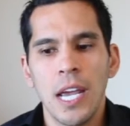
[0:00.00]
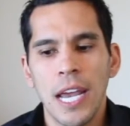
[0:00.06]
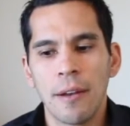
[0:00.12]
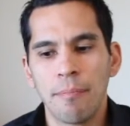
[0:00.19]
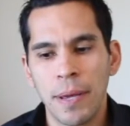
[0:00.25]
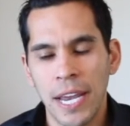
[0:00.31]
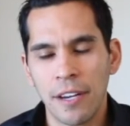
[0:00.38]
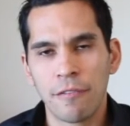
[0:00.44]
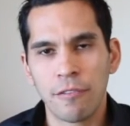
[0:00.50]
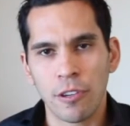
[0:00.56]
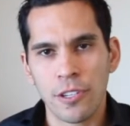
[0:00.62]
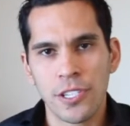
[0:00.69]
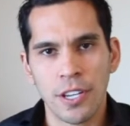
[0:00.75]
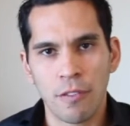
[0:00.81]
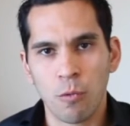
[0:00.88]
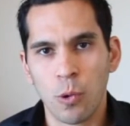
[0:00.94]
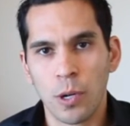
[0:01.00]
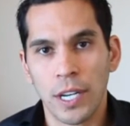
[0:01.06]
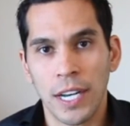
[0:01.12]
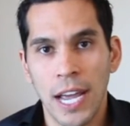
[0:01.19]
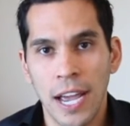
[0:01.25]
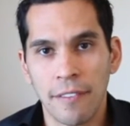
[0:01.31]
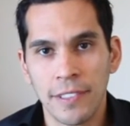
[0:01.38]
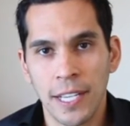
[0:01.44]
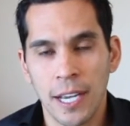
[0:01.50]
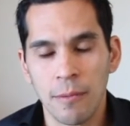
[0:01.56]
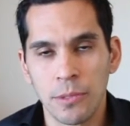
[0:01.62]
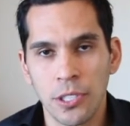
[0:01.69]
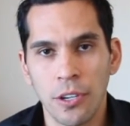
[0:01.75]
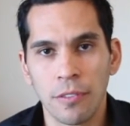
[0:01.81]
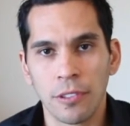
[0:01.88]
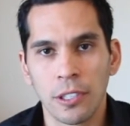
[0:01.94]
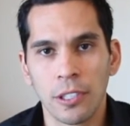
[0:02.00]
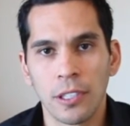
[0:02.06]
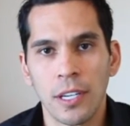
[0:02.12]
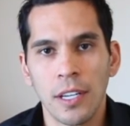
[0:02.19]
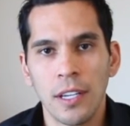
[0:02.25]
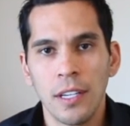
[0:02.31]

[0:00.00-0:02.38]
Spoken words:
it paid for itself 1.5 times over.